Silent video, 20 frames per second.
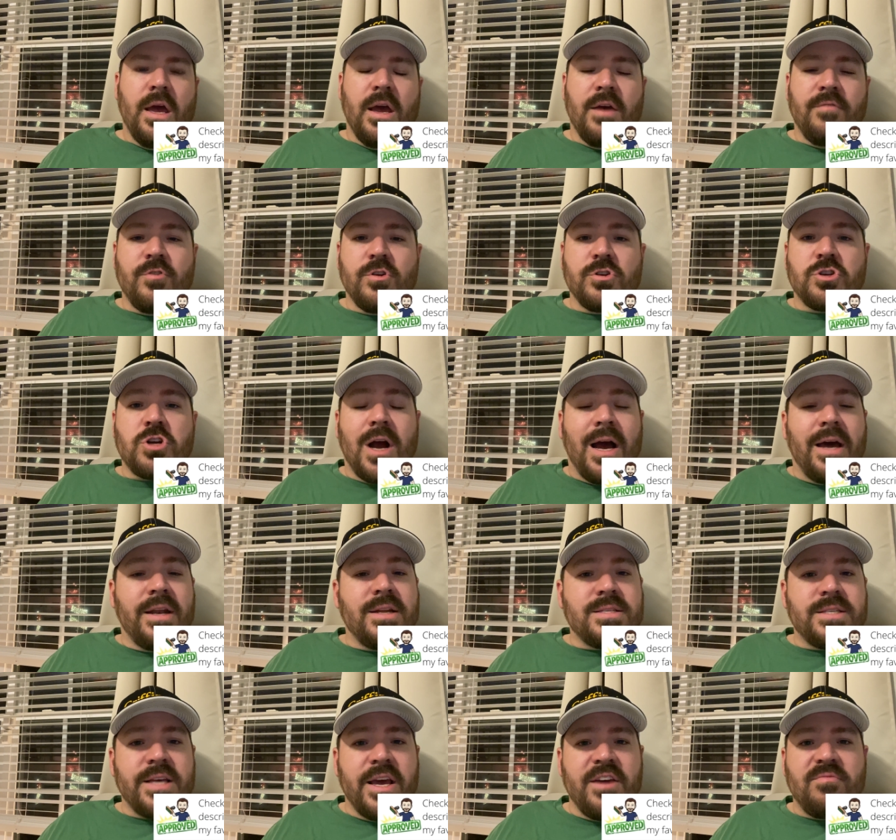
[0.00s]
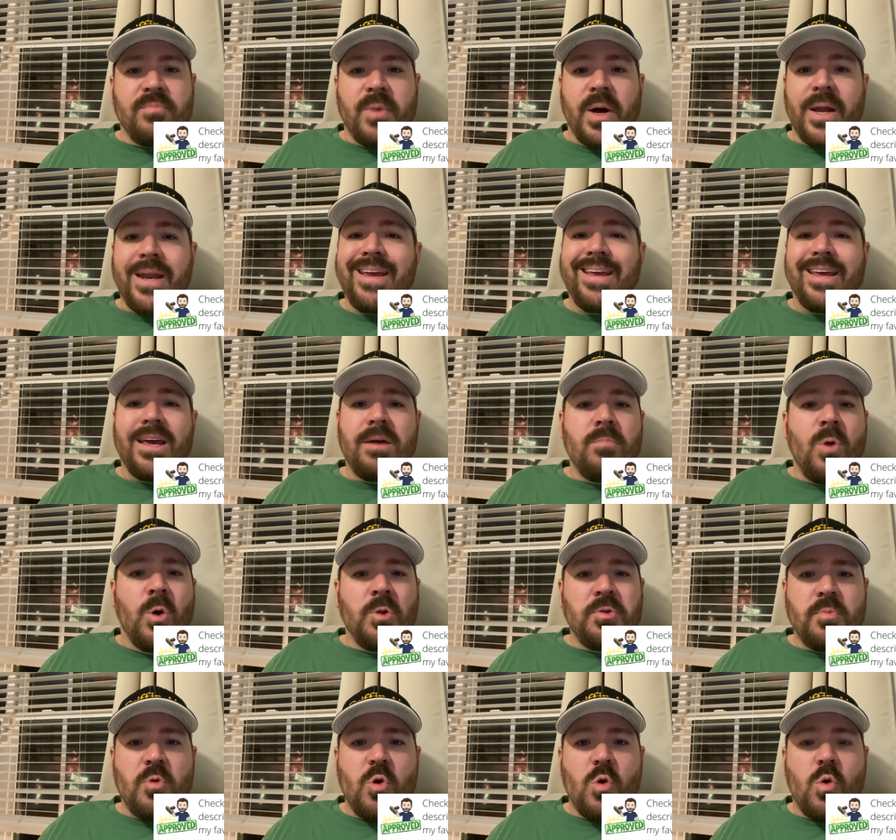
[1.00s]
If you're trying to save money, get
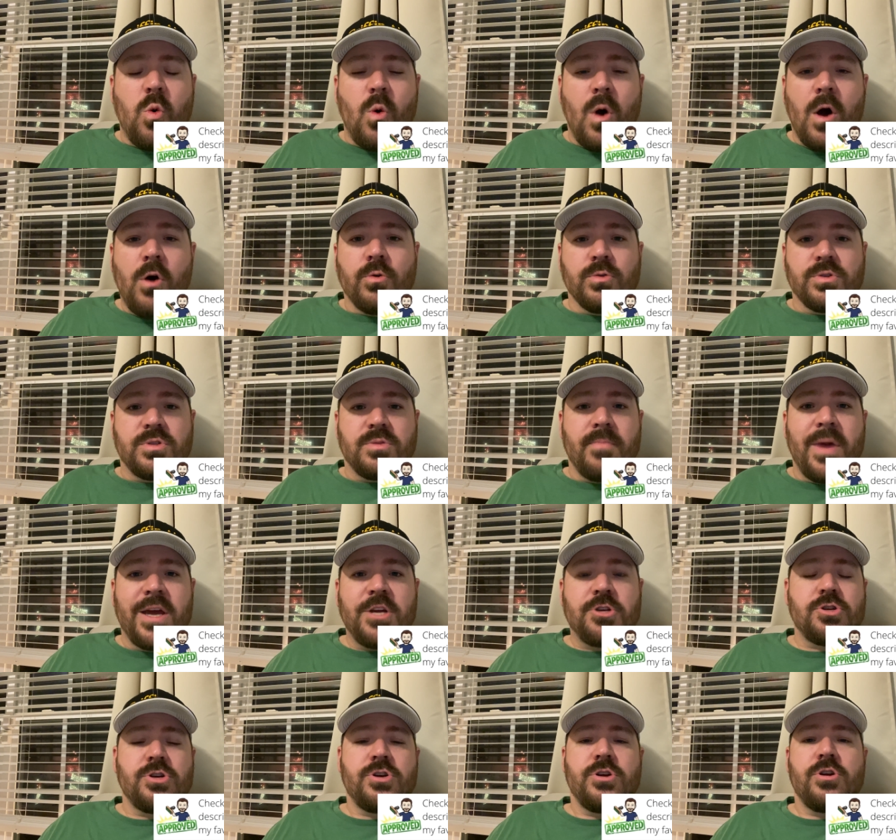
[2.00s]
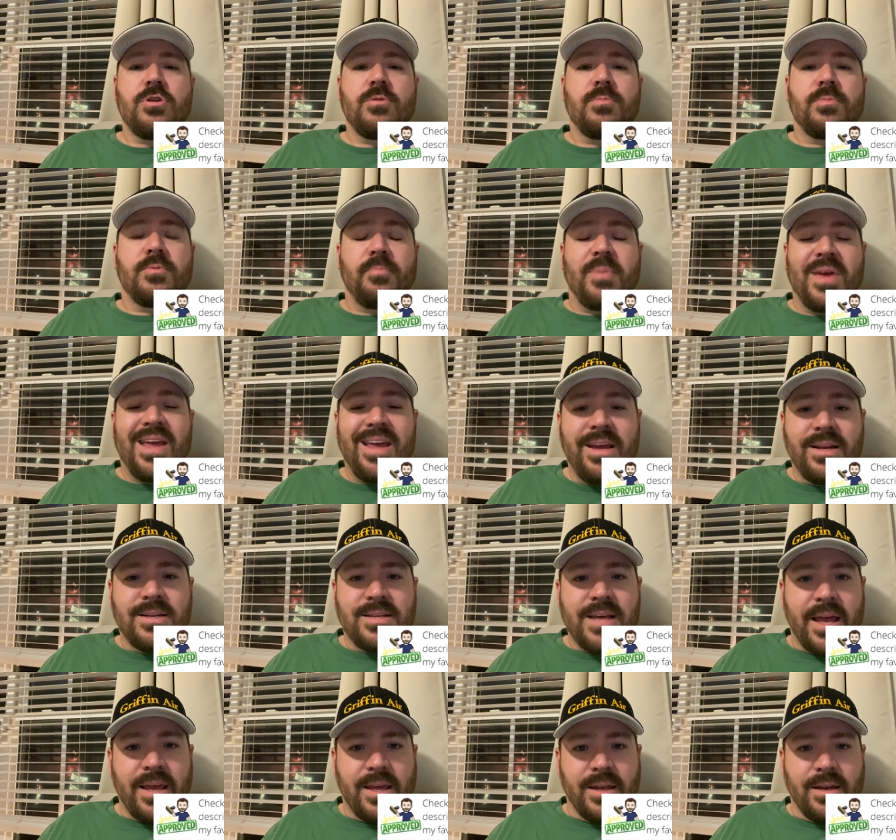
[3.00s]
multiple quotes. Make sure you're being
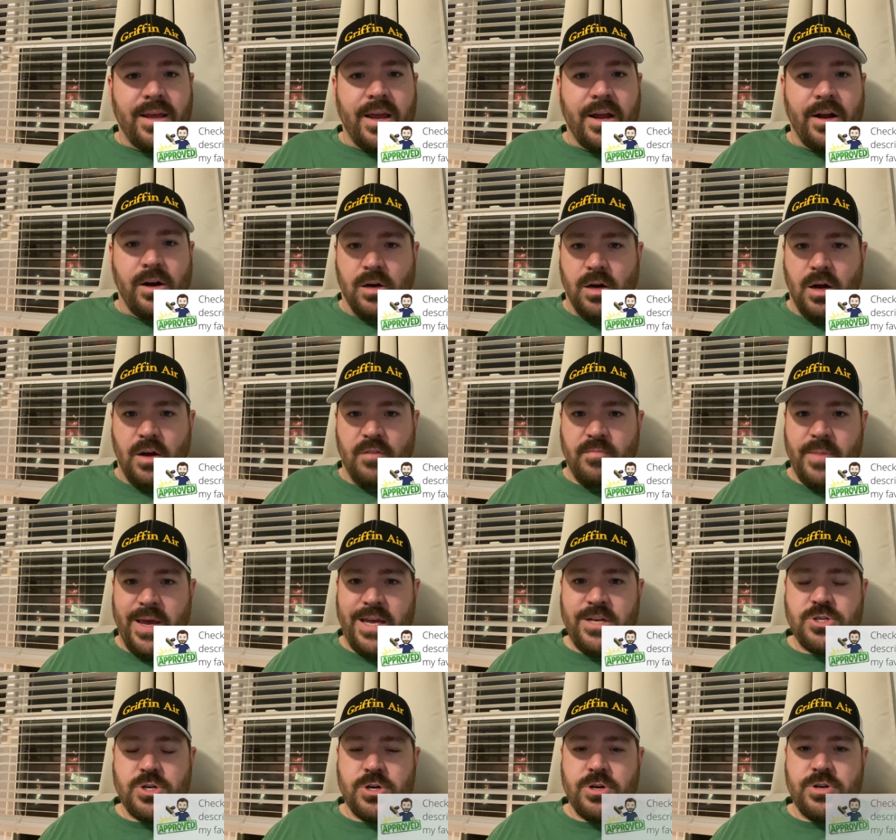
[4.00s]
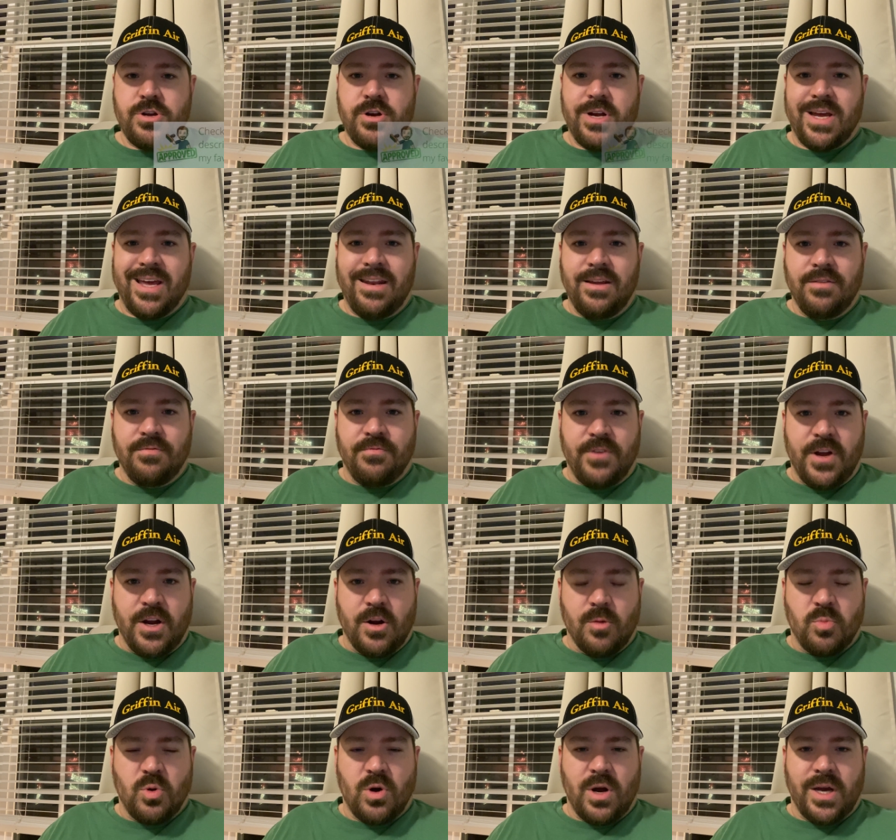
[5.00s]
taken care of. Make sure you're getting fair
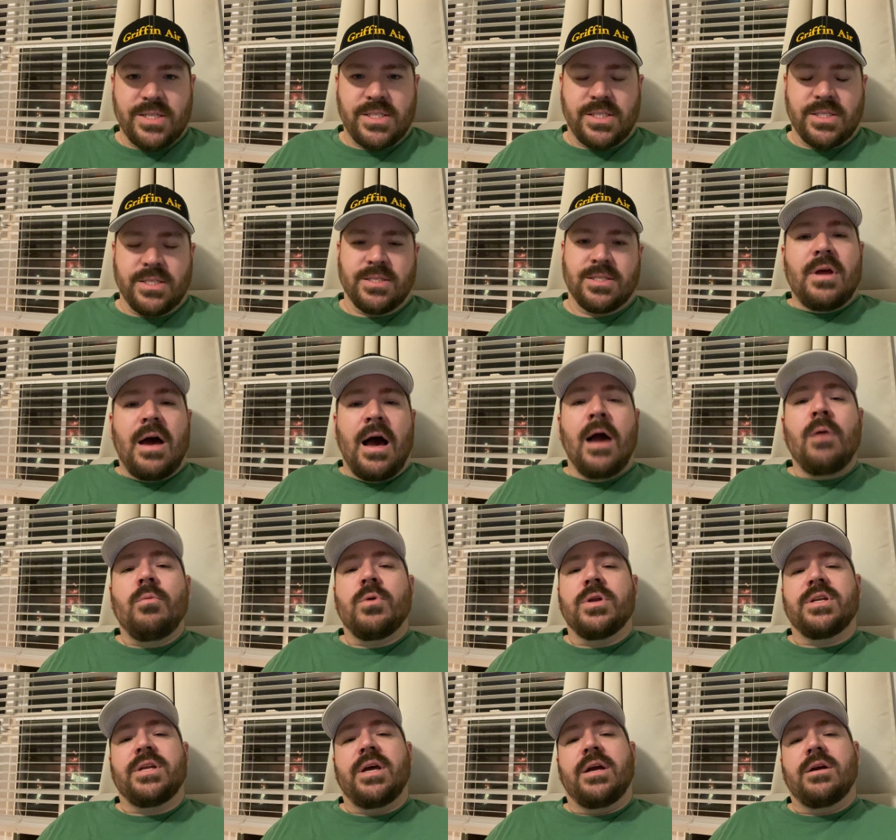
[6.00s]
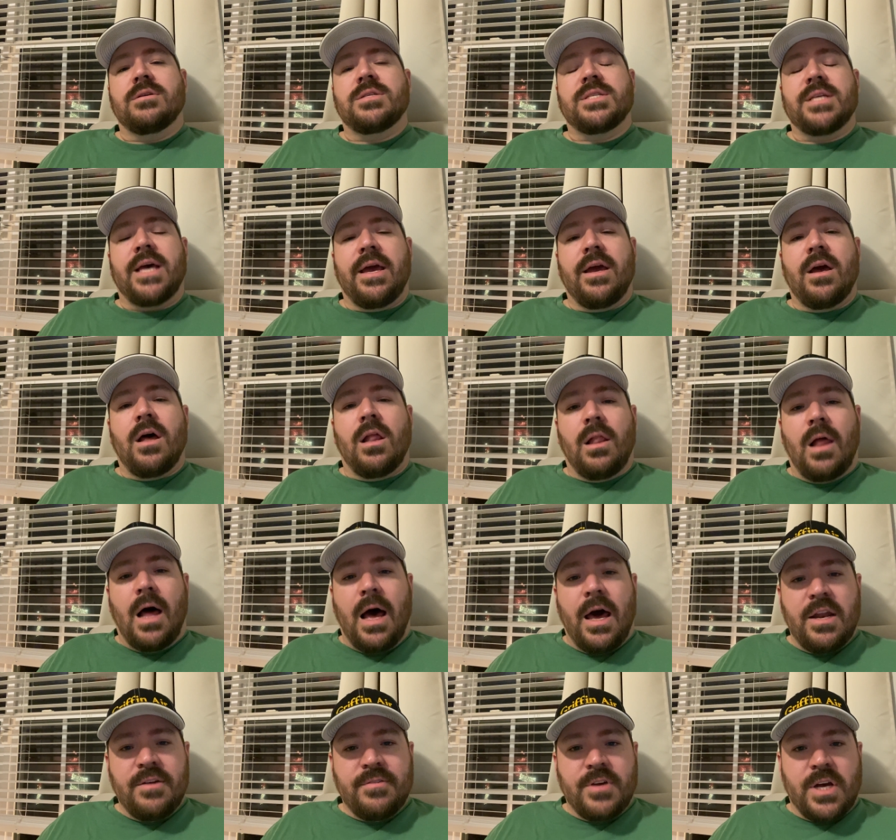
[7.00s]
prices. I would dare say a
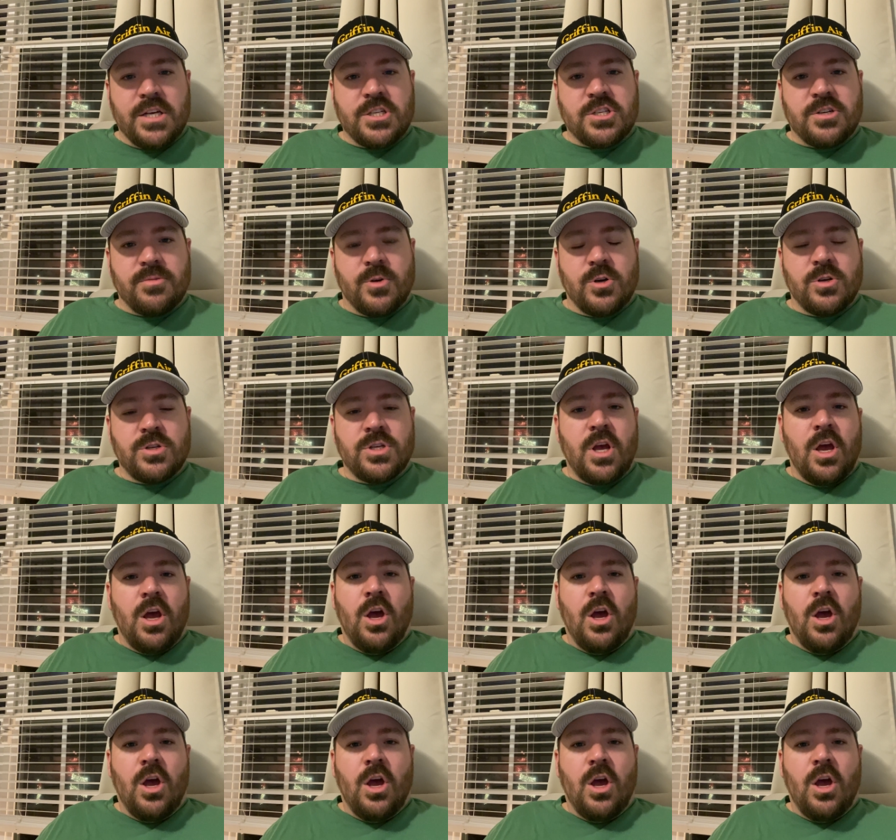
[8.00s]
lot of customers